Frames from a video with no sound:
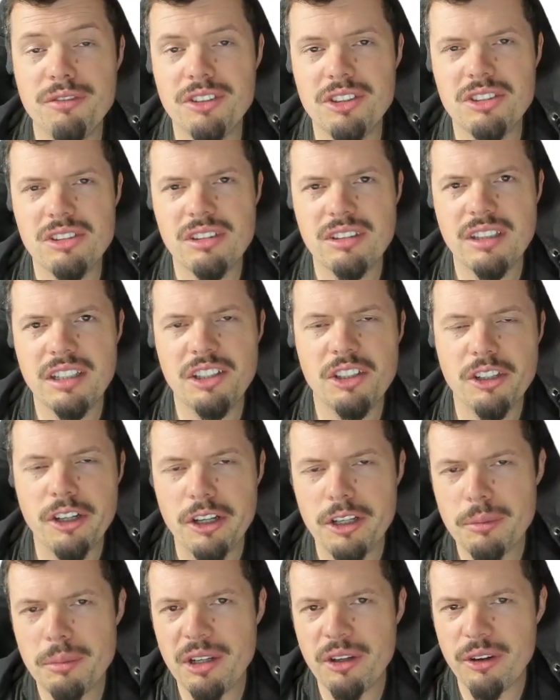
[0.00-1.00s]
you first log in, you're
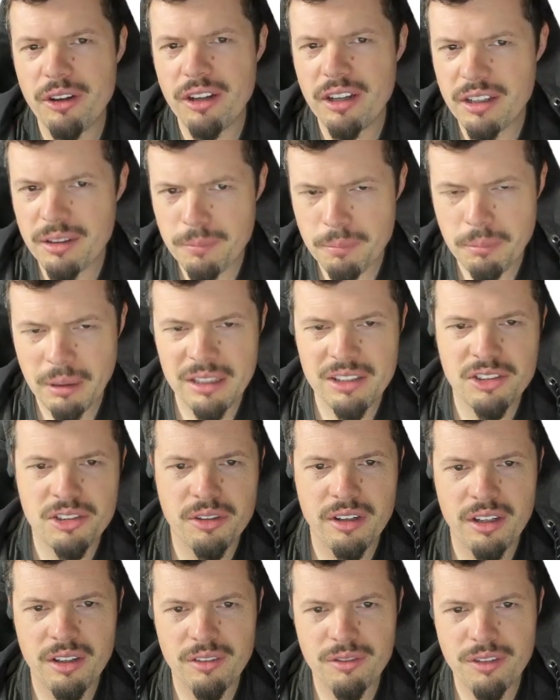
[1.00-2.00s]
going to be greeted by the
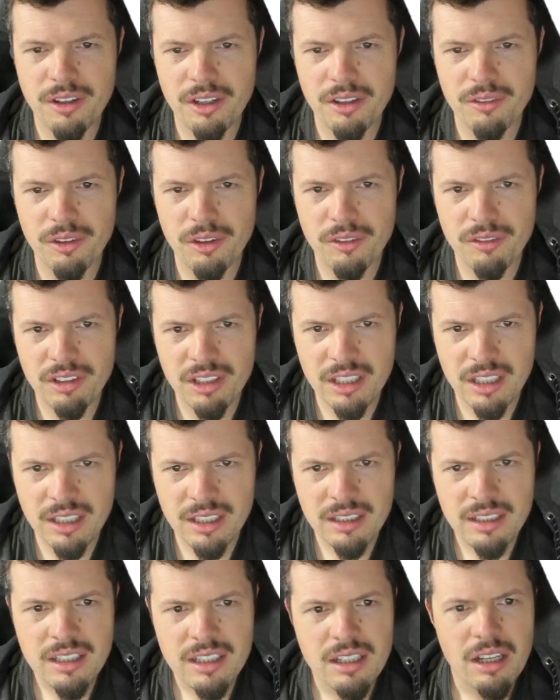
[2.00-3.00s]
screen in front of you over
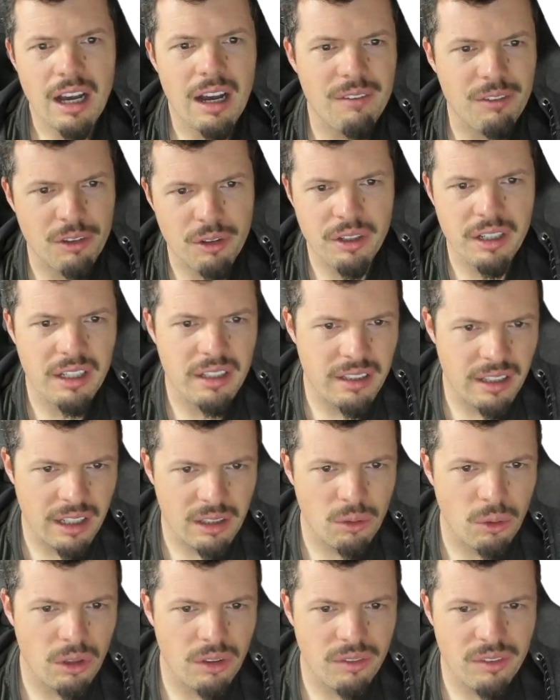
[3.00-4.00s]
here. I've already
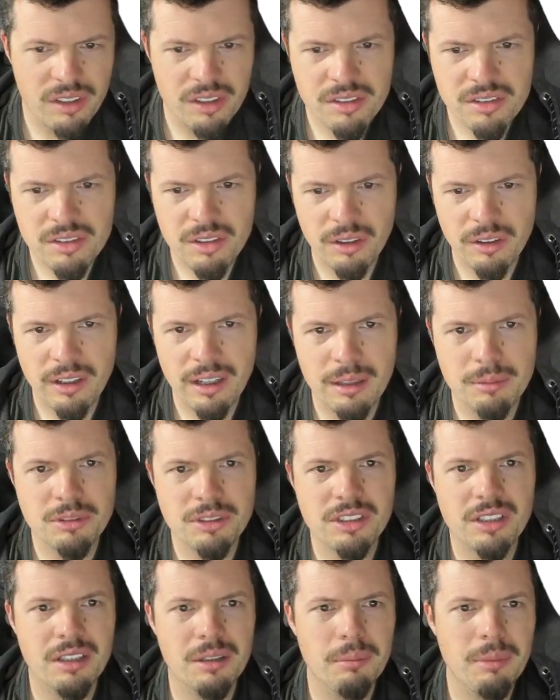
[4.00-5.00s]
done all of this, so I'm
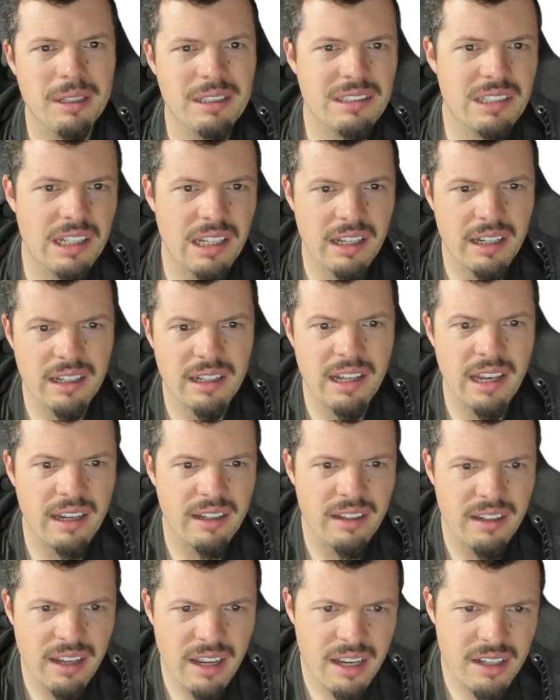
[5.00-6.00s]
just going to basically
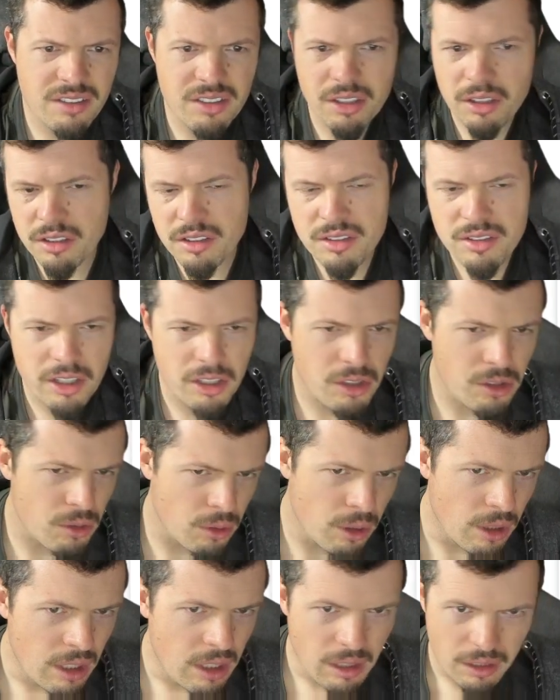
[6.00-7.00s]
click next. You can set
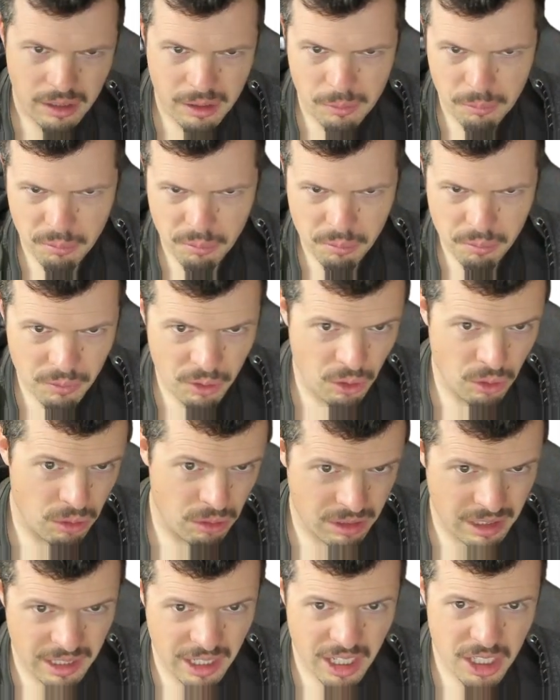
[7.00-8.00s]

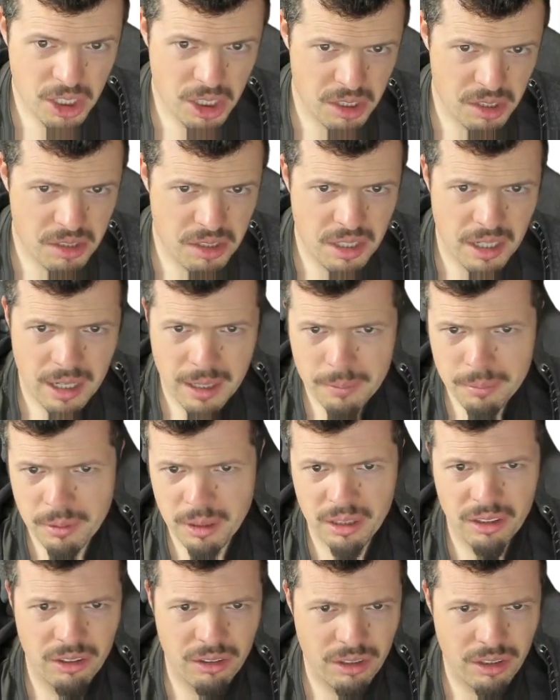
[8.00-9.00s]
your connection type,
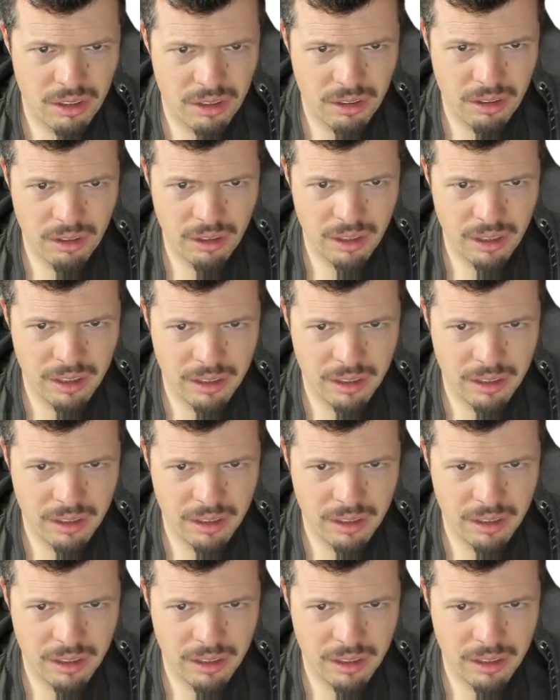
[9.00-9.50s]
then you can